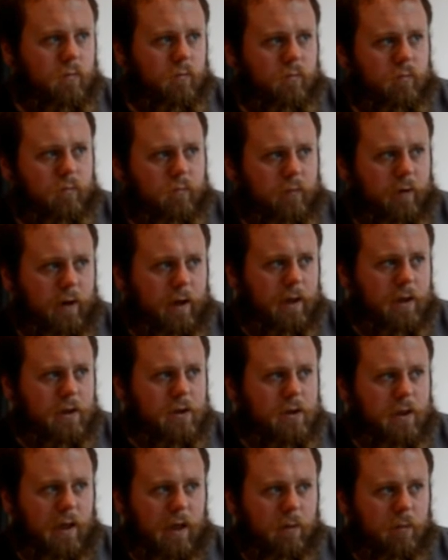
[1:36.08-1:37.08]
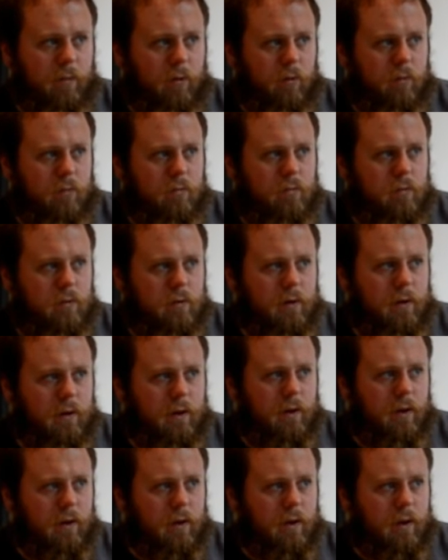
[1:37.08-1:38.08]
fairly stable
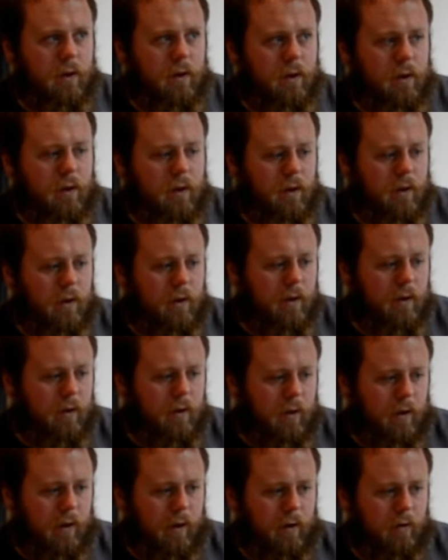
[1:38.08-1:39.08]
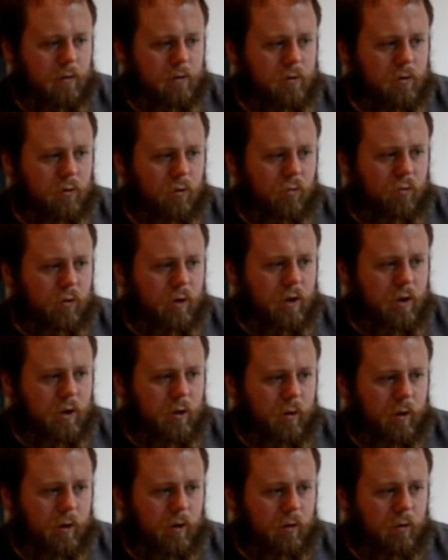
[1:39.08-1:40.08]
and not really
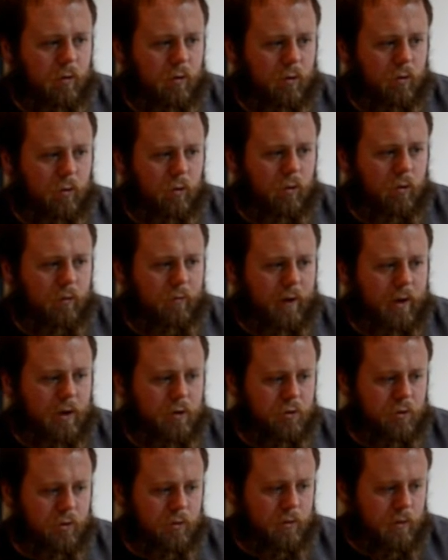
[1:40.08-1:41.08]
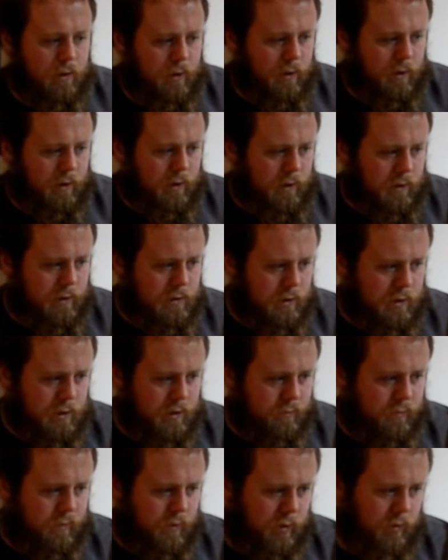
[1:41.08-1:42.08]
doing a whole lot of action. So there's
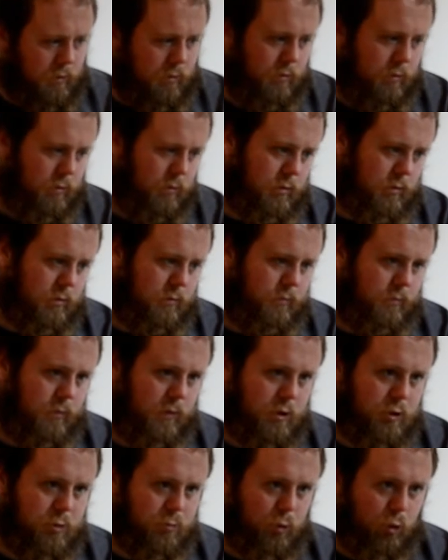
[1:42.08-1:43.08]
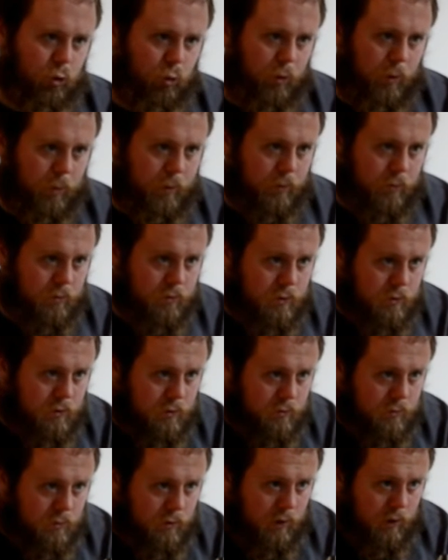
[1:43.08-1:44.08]
a few small bubbles
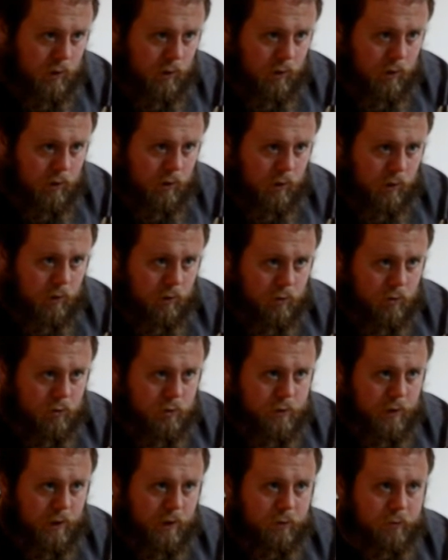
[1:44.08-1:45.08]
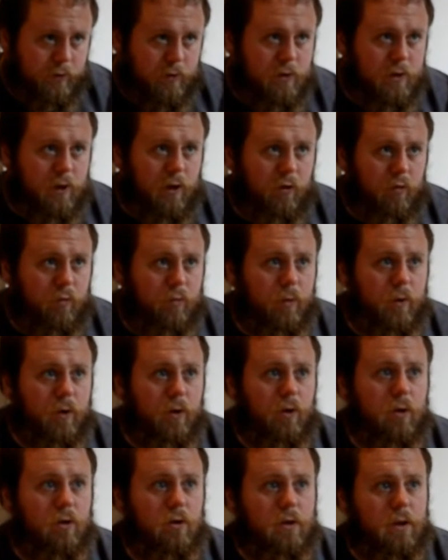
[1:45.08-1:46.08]
in the container itself, but
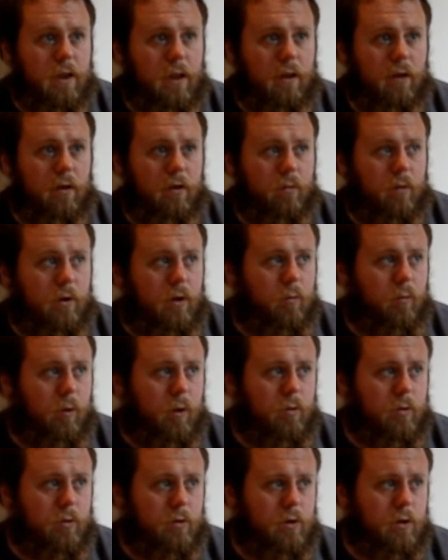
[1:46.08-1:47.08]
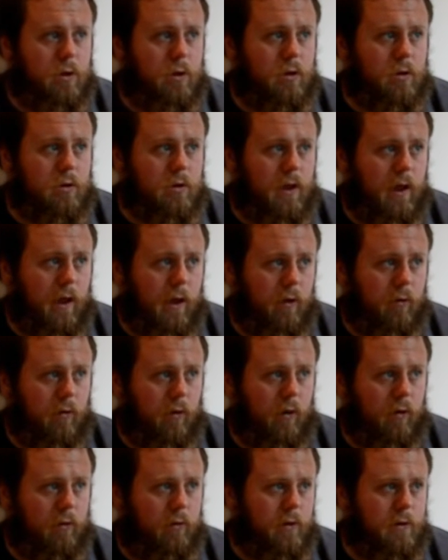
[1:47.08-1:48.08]
the bubbles in the container
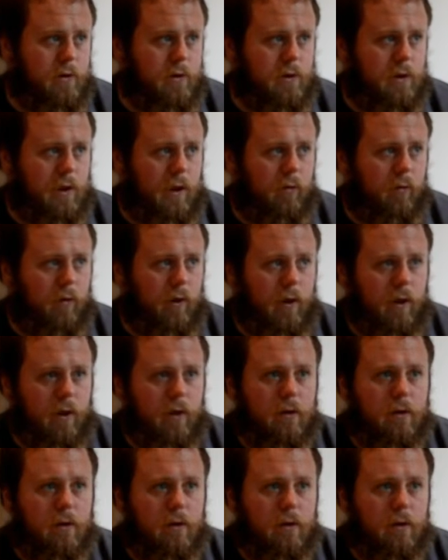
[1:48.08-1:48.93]
aren't necessarily